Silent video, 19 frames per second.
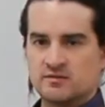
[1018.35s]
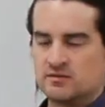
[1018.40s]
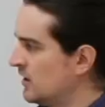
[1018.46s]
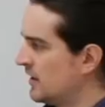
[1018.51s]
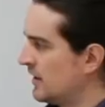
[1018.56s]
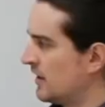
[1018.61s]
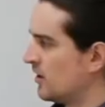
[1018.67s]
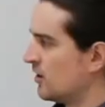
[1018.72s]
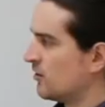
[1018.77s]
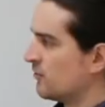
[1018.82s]

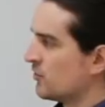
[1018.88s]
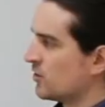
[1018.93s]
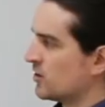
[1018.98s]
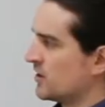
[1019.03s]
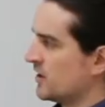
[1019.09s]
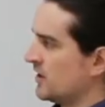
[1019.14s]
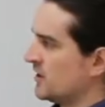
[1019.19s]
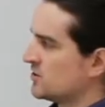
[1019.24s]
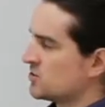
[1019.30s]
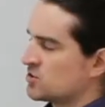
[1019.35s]

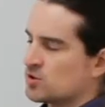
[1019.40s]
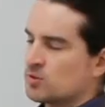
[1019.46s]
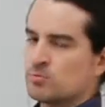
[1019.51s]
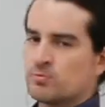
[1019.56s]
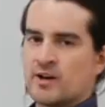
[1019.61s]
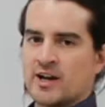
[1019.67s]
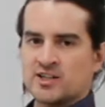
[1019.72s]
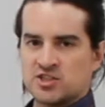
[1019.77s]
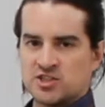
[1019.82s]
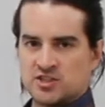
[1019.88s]
However, its
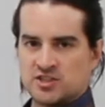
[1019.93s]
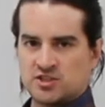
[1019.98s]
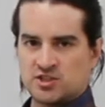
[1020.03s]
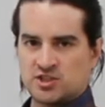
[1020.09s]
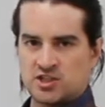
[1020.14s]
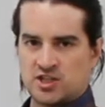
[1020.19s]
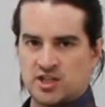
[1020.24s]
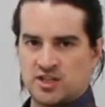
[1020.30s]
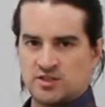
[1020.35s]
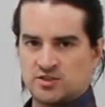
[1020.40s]
direction has
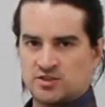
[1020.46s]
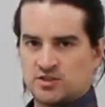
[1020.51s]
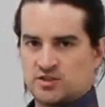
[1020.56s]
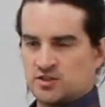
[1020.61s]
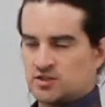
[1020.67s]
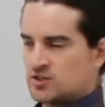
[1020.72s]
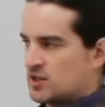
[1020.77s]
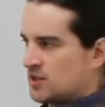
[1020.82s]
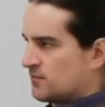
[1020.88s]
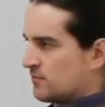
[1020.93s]
changed.
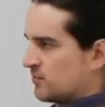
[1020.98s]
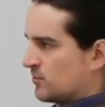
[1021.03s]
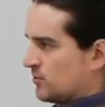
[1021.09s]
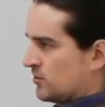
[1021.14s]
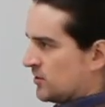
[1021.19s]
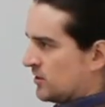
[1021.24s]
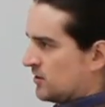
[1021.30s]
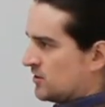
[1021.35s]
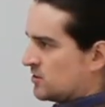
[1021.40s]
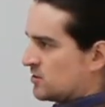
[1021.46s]
It's gone from
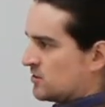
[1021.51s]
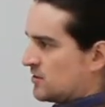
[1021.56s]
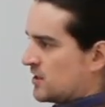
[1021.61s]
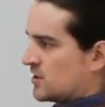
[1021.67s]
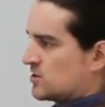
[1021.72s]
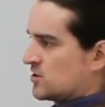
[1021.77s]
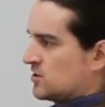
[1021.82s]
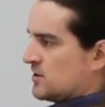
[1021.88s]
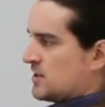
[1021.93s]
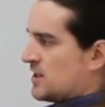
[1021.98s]
going in this
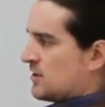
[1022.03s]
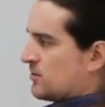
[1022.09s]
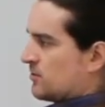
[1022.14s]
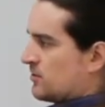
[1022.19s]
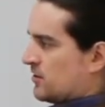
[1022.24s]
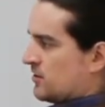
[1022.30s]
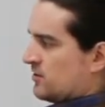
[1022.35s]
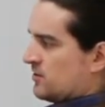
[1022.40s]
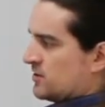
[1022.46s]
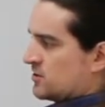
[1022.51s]
direction now to
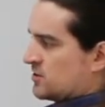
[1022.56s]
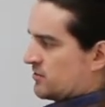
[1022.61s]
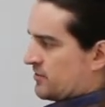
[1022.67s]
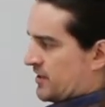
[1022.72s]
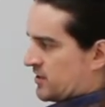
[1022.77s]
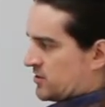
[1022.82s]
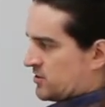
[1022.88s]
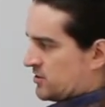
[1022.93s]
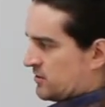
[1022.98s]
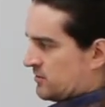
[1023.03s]
going in this
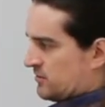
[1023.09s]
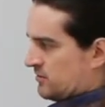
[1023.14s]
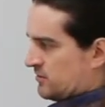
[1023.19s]
direction.